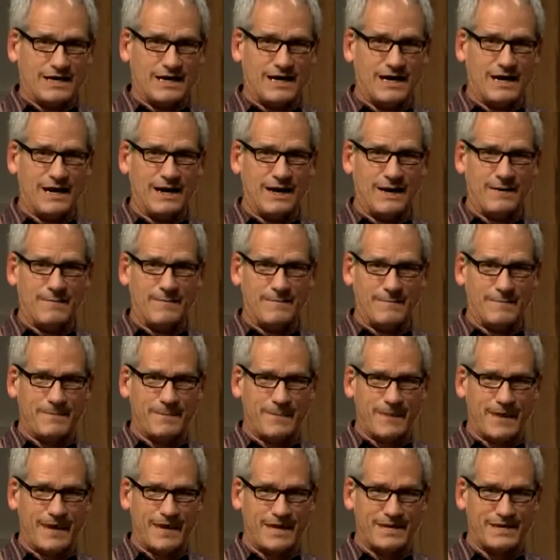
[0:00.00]
um,
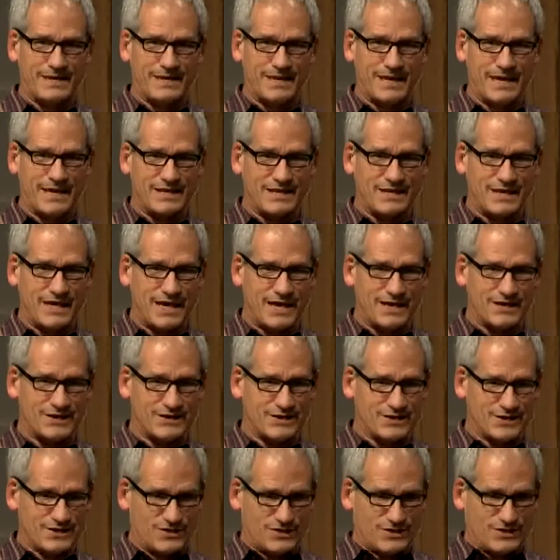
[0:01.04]
and and yet,
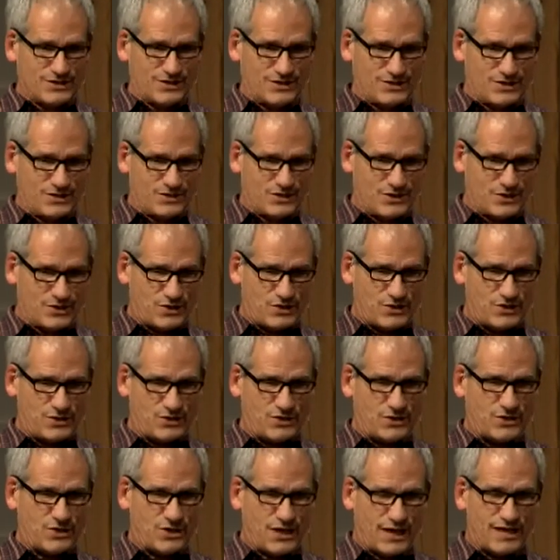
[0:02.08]
and,
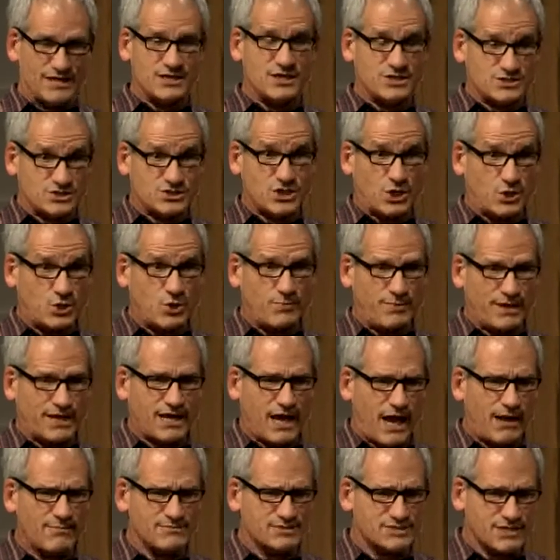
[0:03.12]
and so you
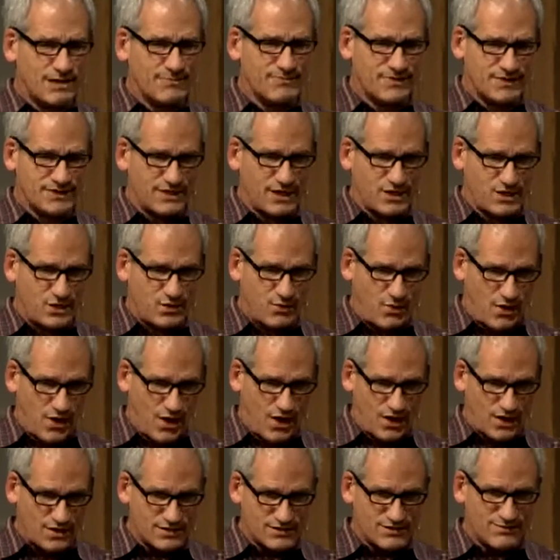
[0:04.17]
become something that you
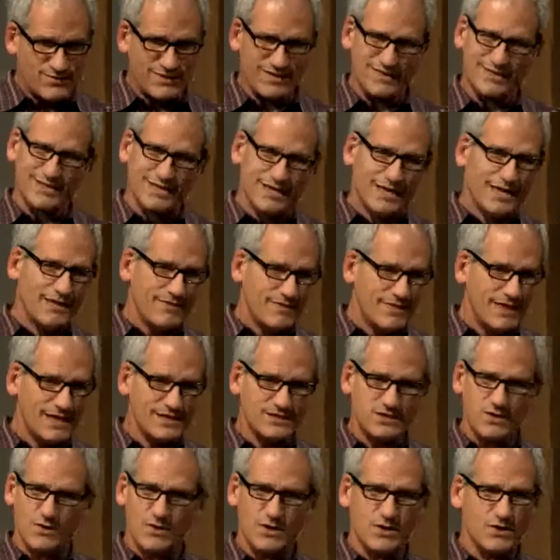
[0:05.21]
aren't. Well,
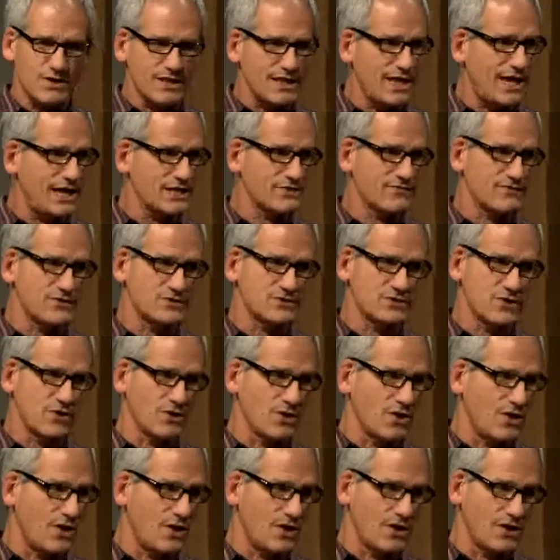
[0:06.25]
that's only going to last for so
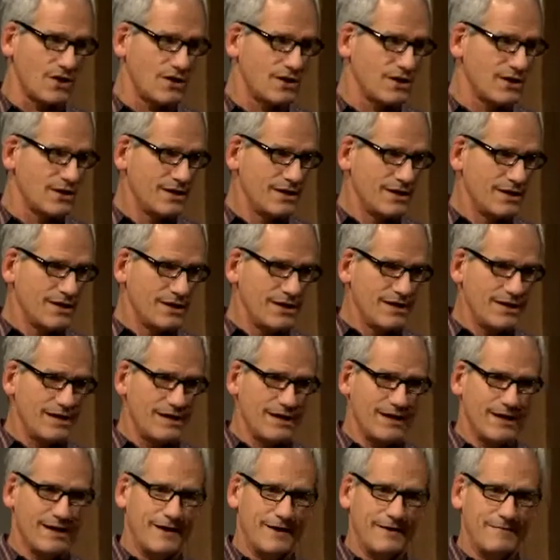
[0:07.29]
long.
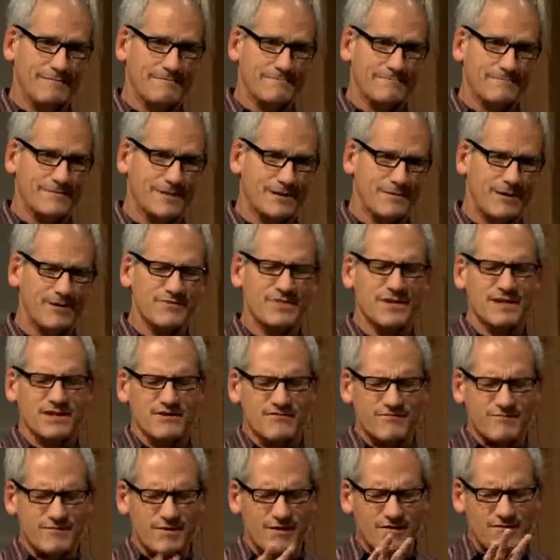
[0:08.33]
Um, and I'm not thinking
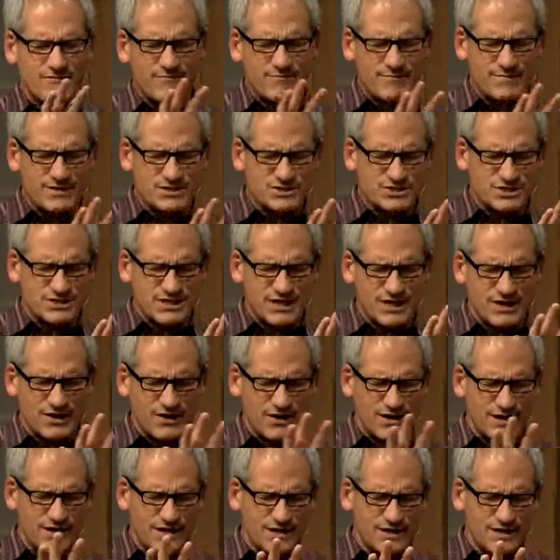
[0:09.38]
of, of,
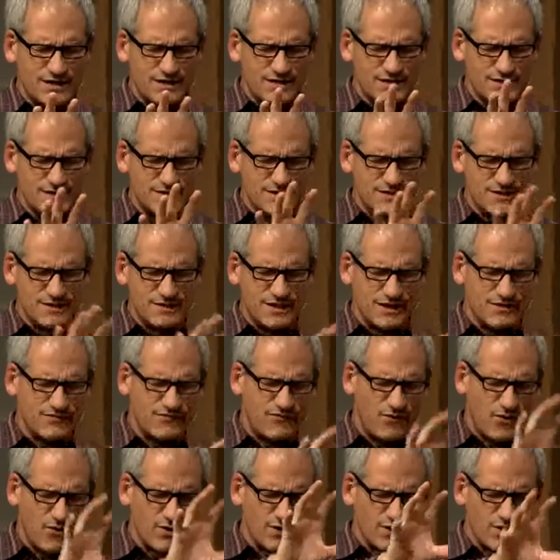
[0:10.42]
missionary, like
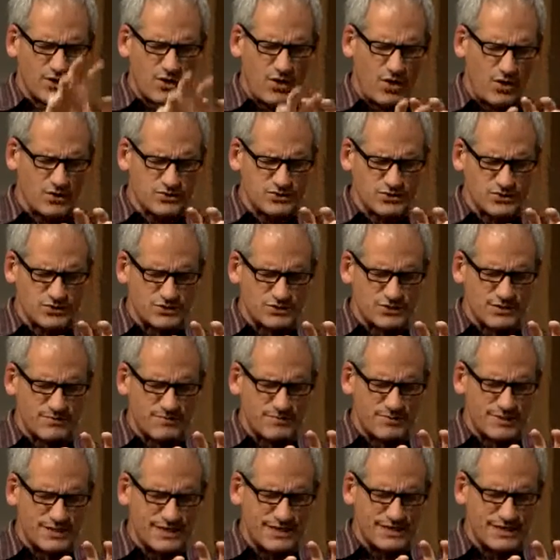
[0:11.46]
foreign cultures
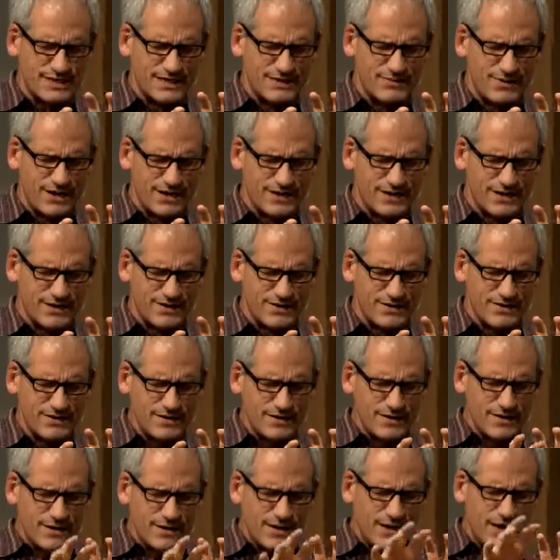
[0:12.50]
completely right here.
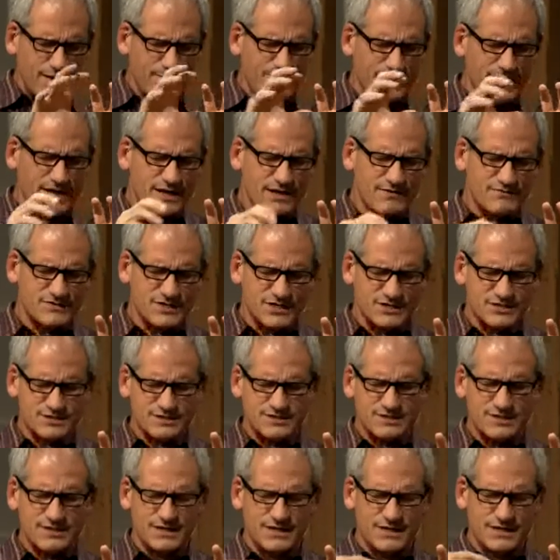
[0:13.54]
I'm thinking of just,
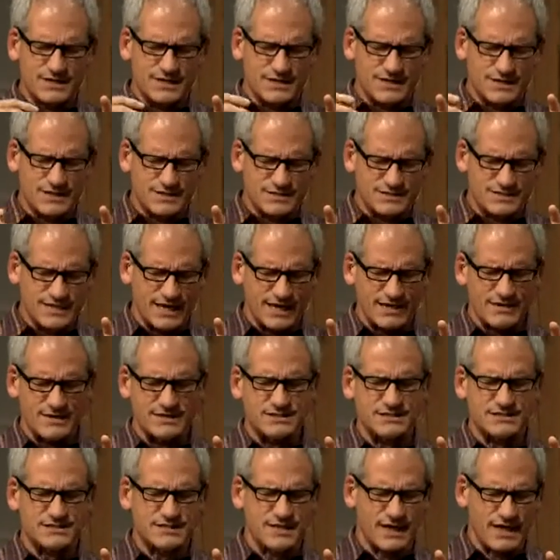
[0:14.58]
eh, say, in the
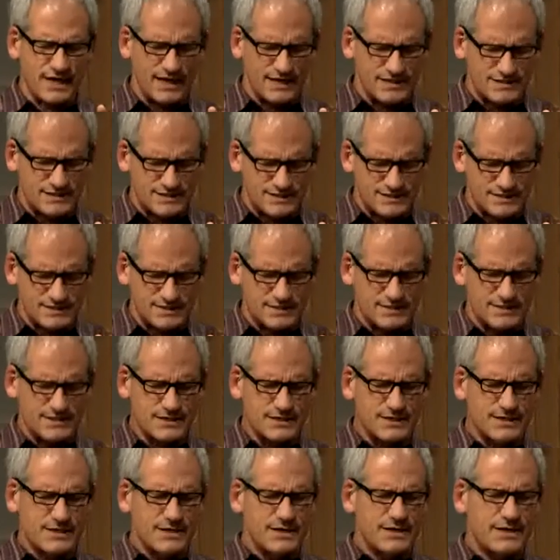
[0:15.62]
States
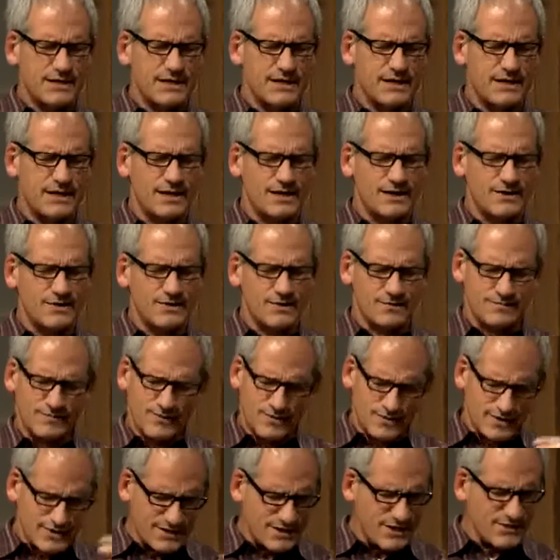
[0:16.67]
uh, or,
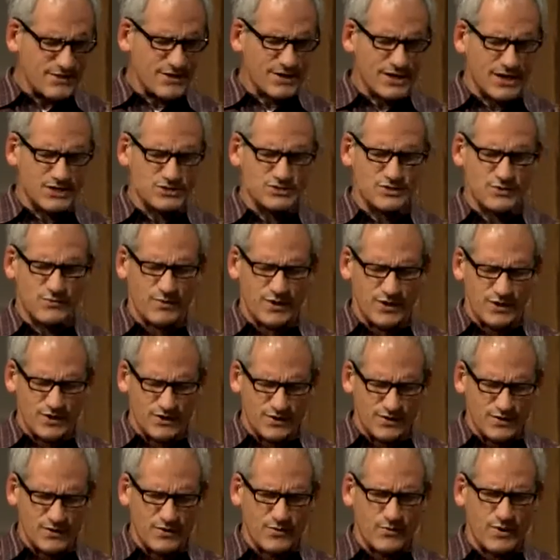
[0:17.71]
or, in another country where
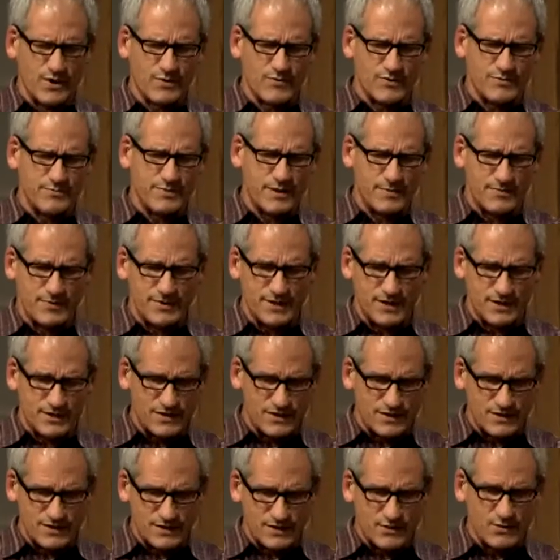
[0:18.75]
you're, you're working with people that,
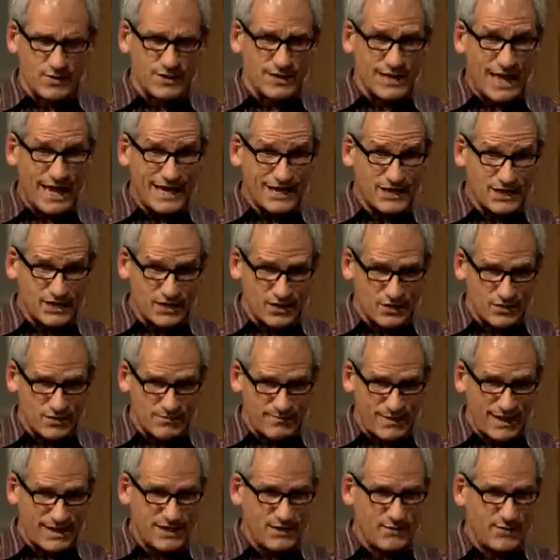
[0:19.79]
who are like you in
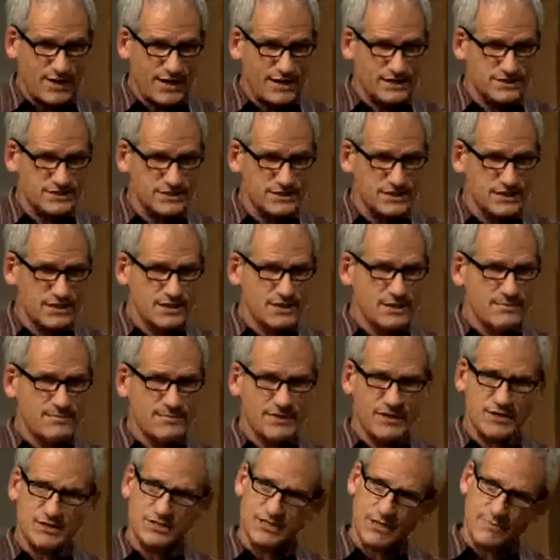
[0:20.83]
many ways, but
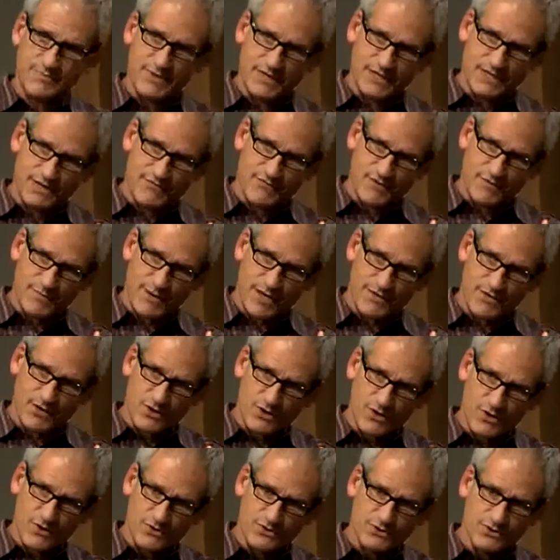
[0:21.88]
there's something different about the
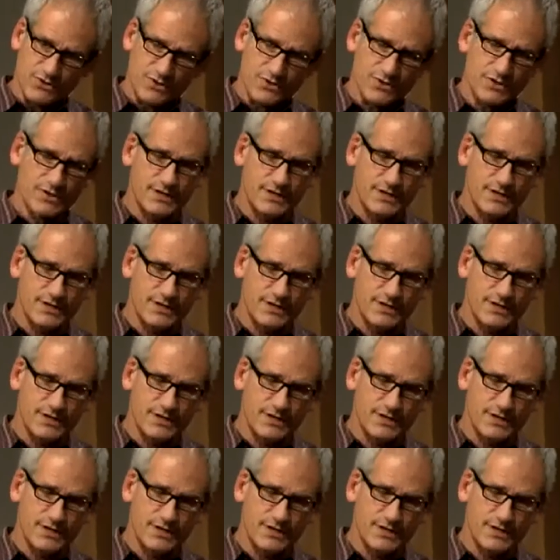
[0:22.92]
culture.